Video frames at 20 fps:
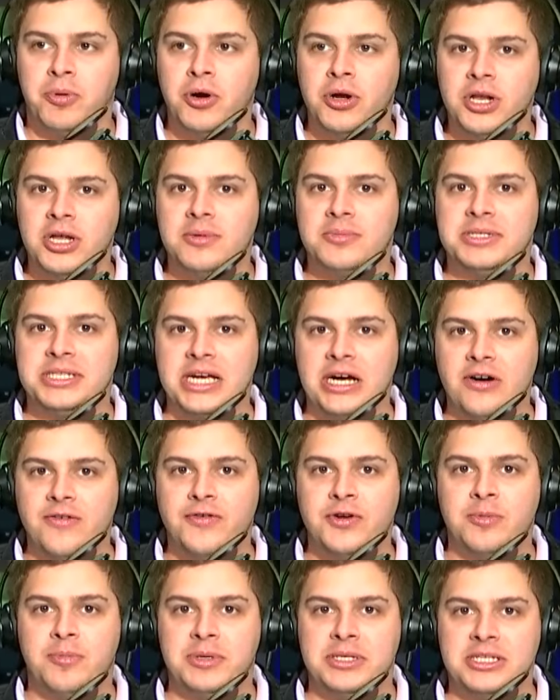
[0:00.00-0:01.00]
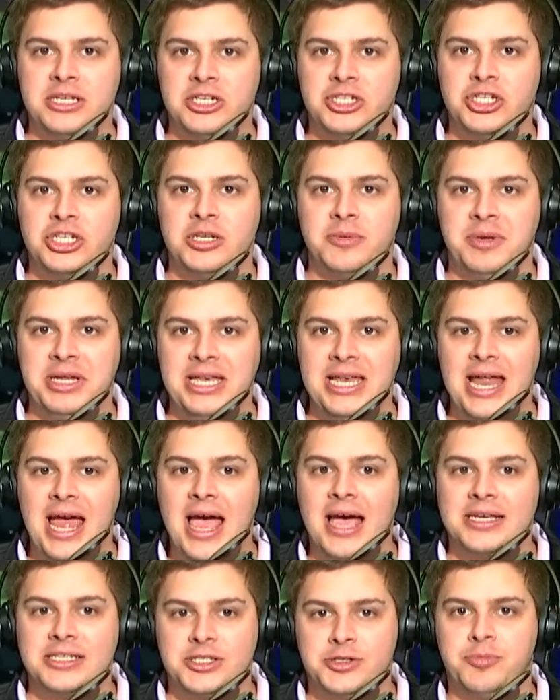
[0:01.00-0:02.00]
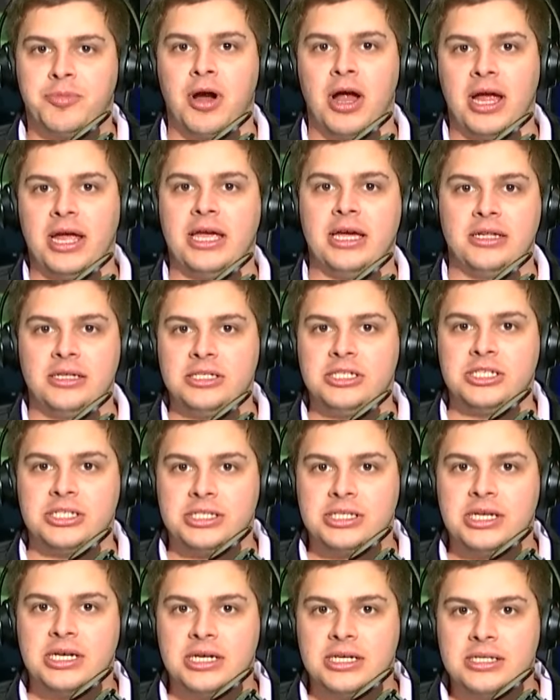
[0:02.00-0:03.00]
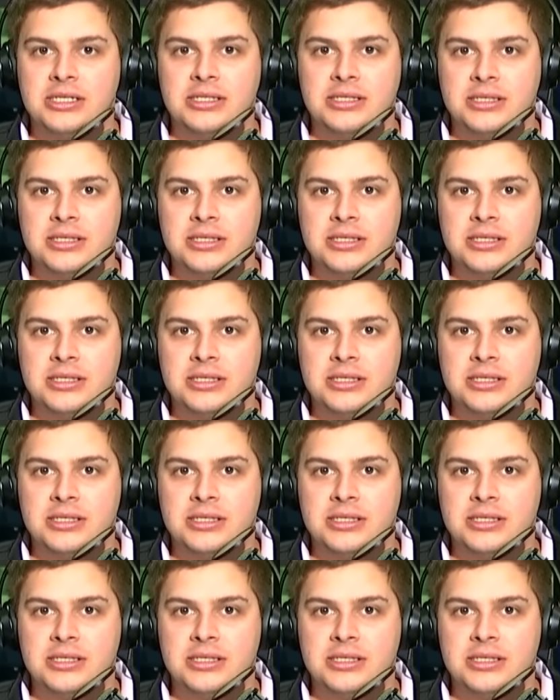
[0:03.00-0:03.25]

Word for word: put himself in a position to be next, Brian Kelly just said.